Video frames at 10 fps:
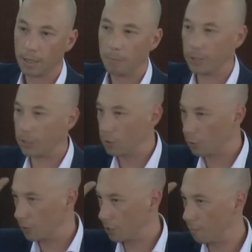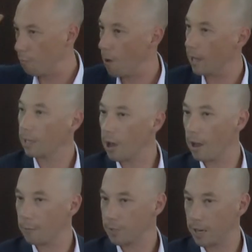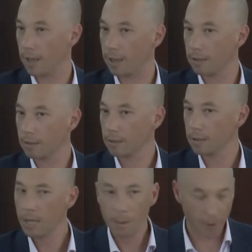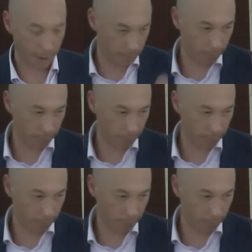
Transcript: but the course of one life today perhaps a